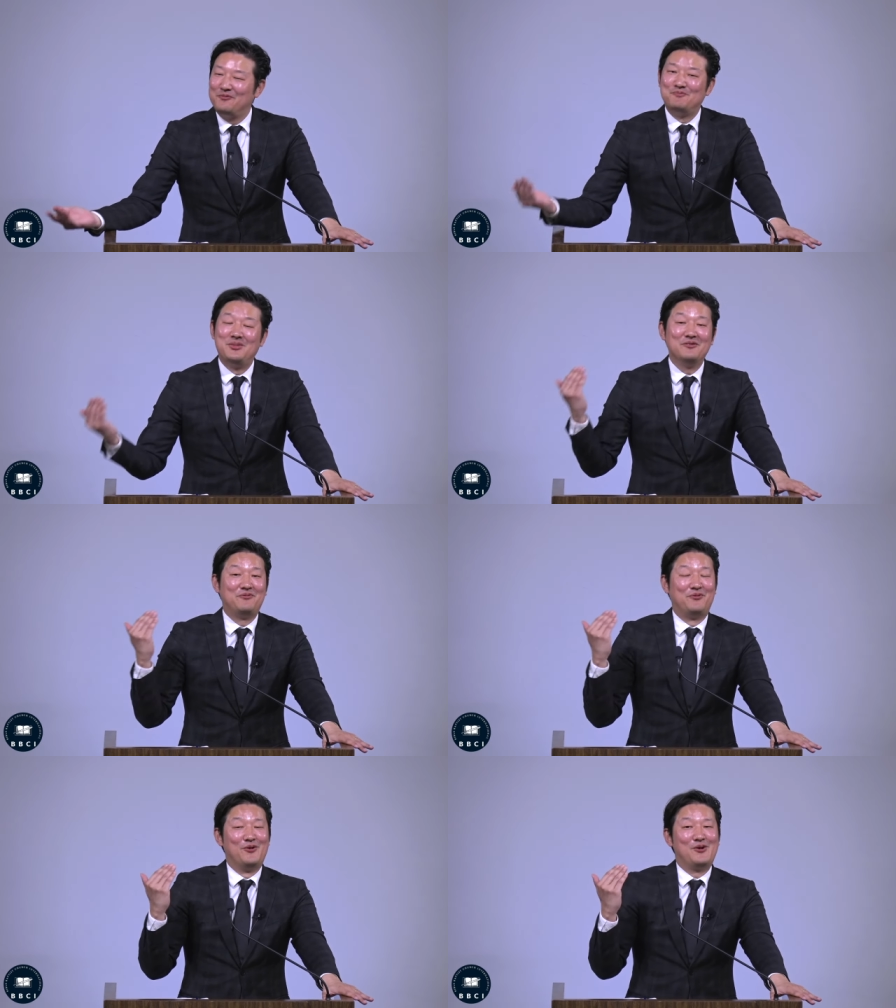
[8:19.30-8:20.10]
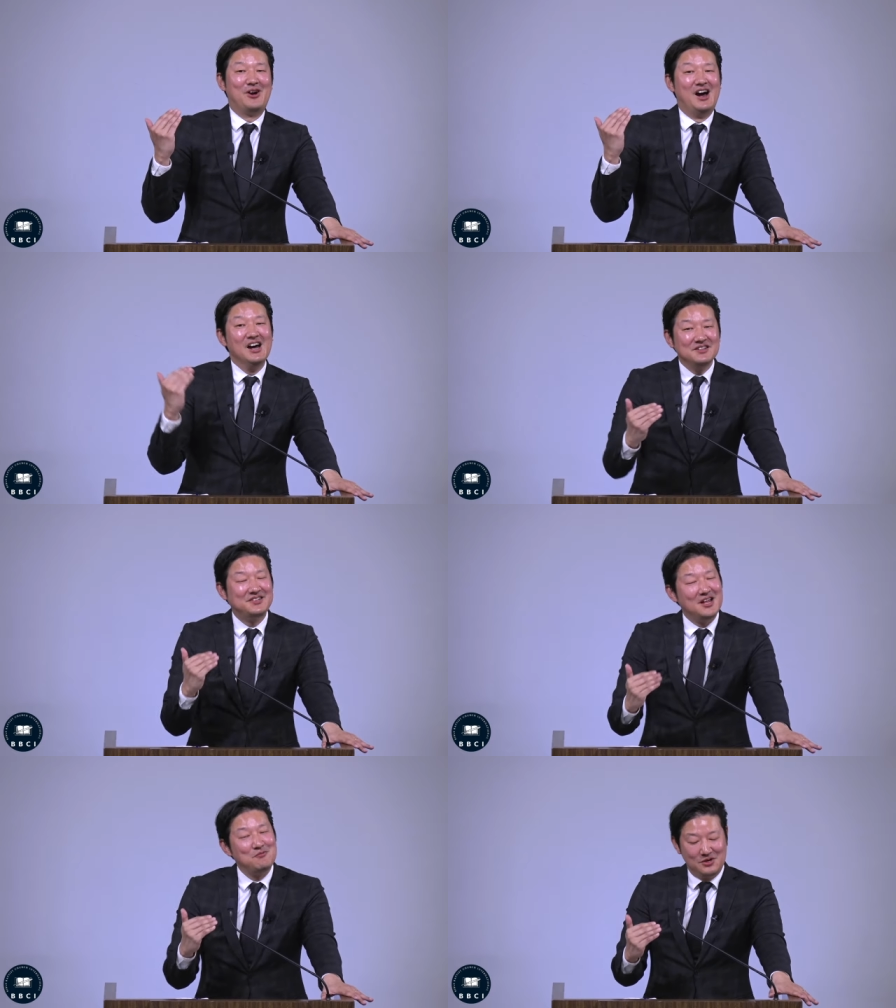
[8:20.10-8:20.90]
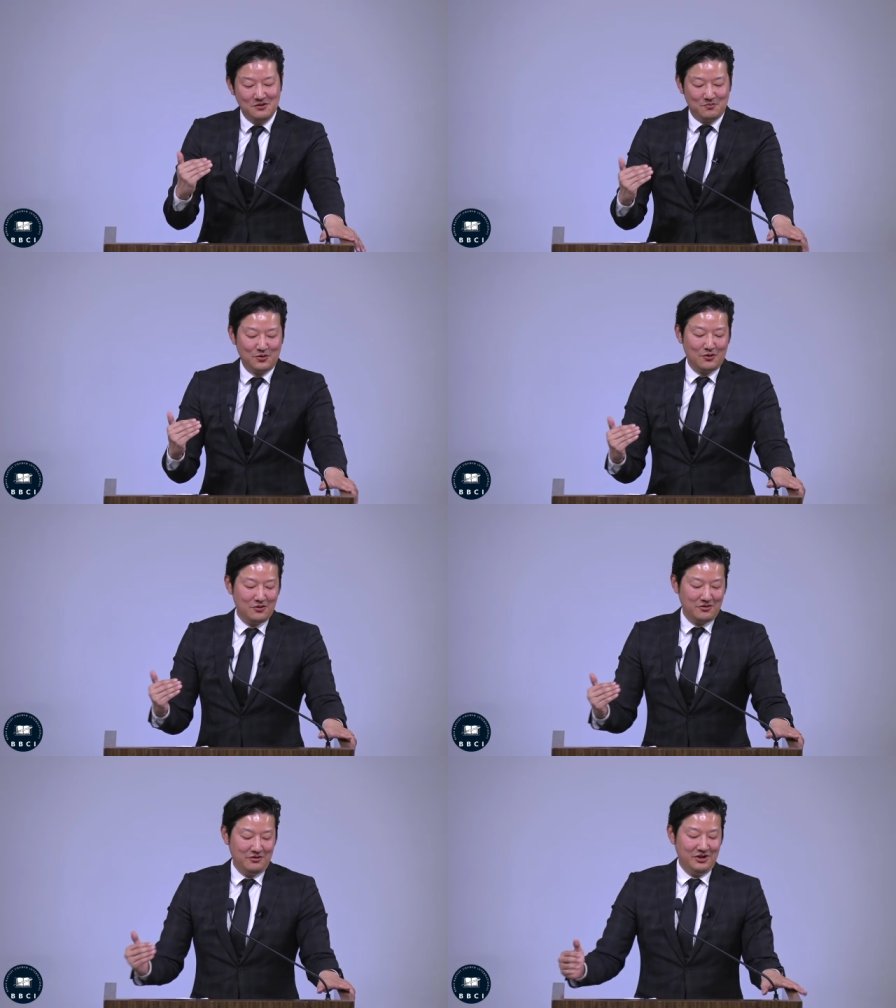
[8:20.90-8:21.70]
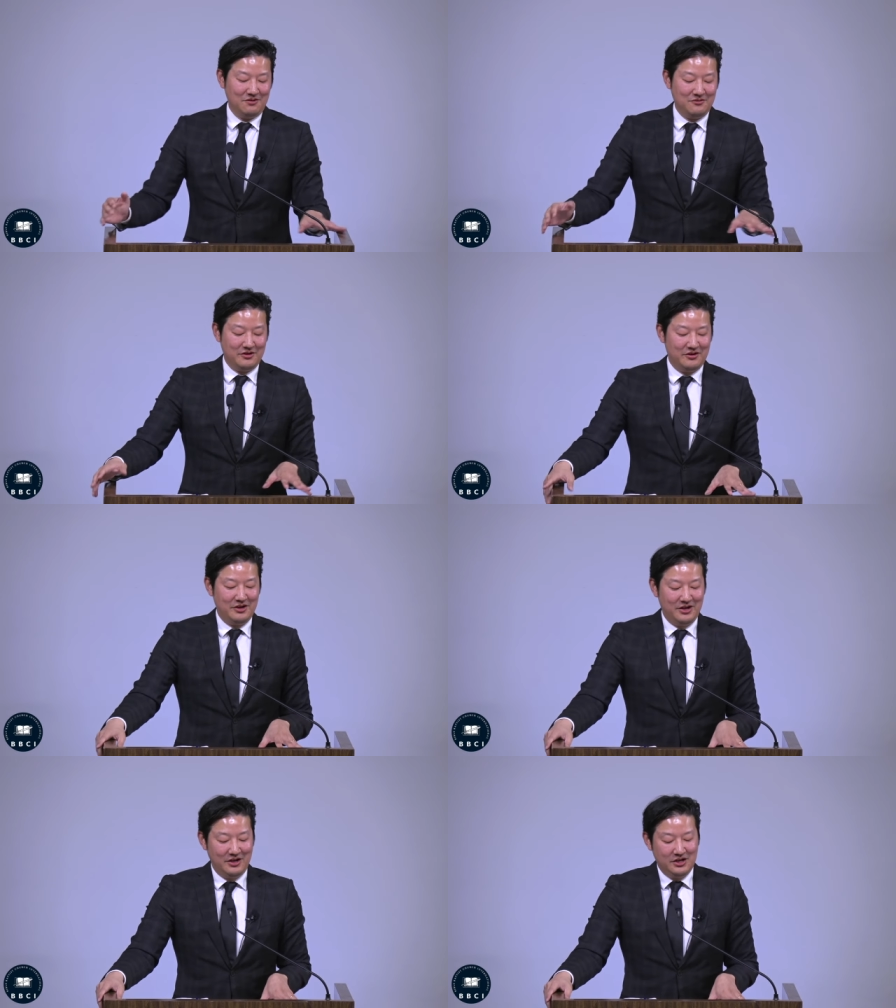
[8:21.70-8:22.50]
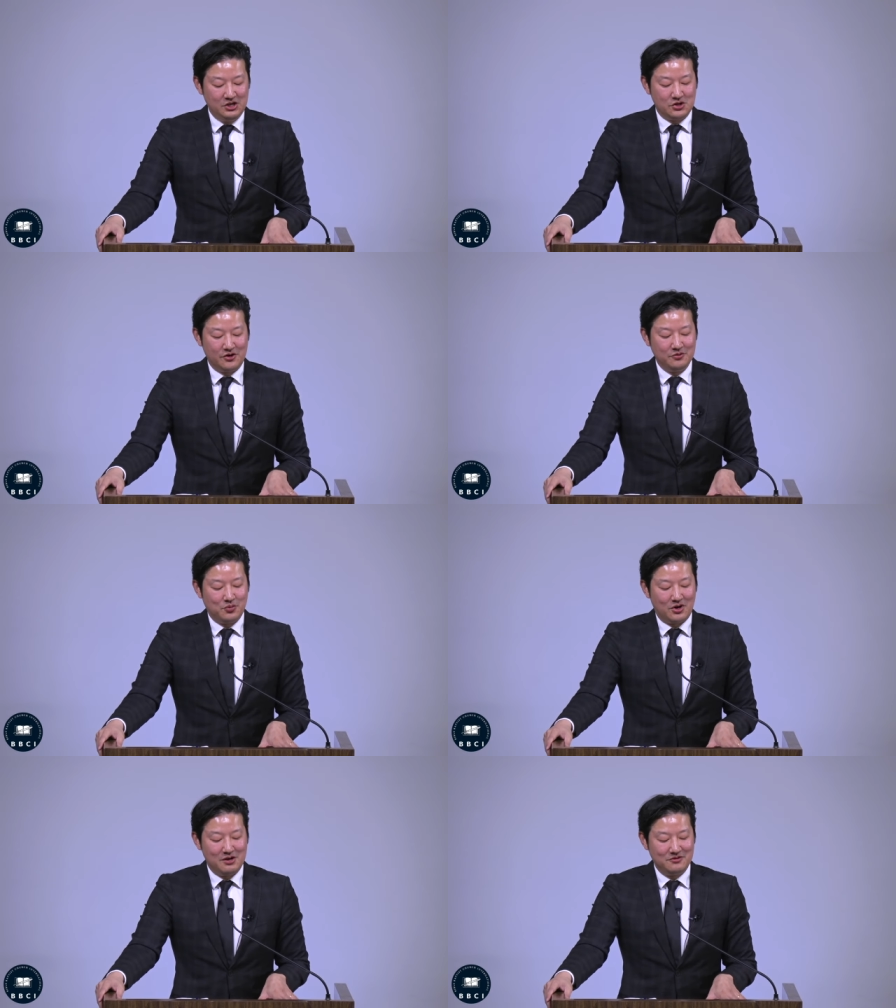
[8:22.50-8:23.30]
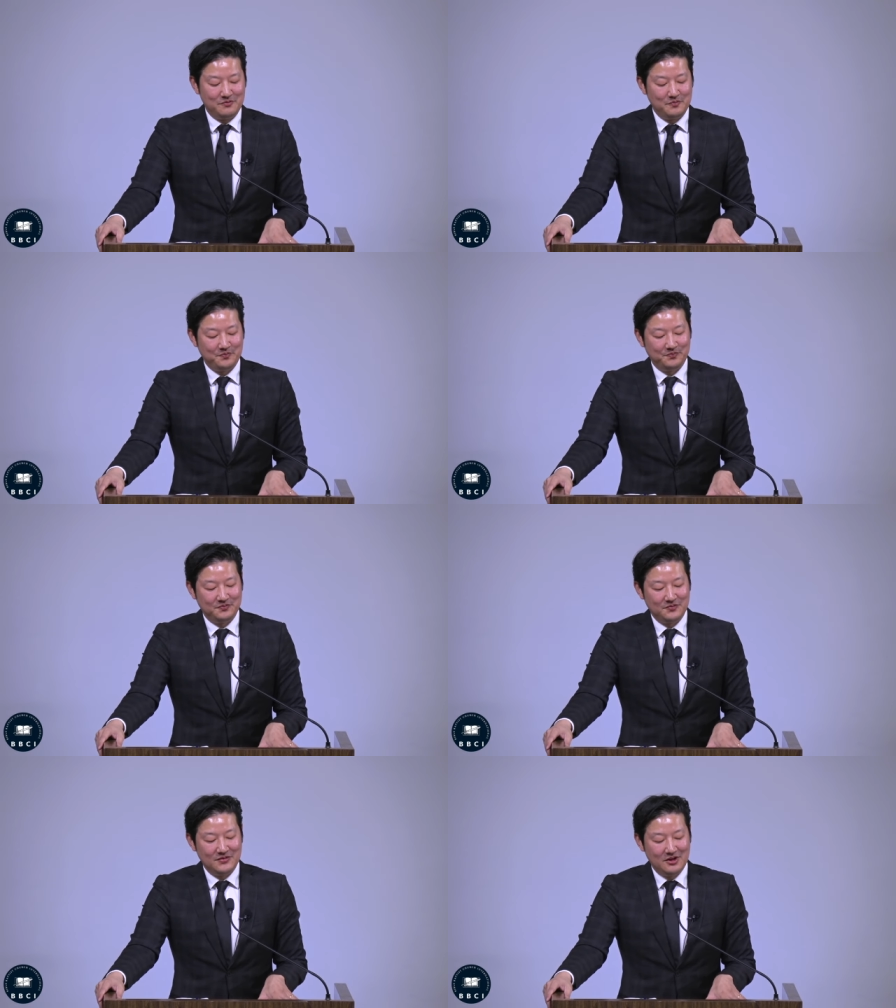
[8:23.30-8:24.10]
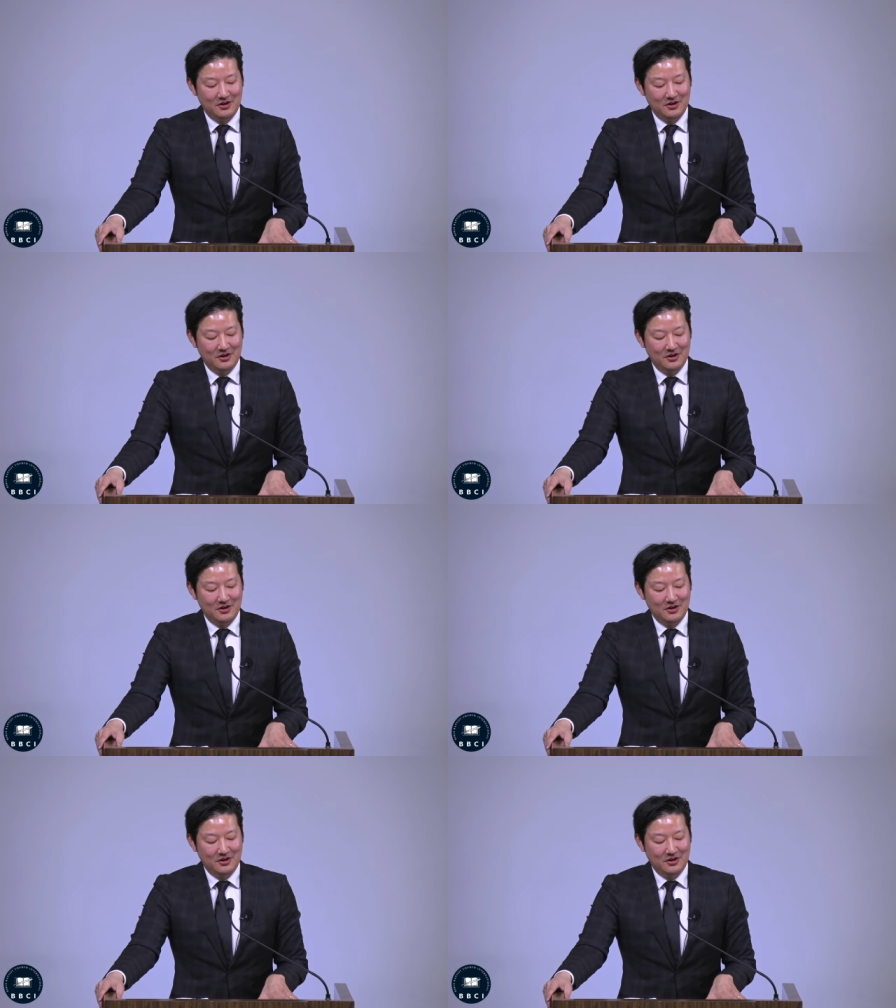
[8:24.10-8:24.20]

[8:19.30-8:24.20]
But for unsaved people, you have a eternal problem. Yes.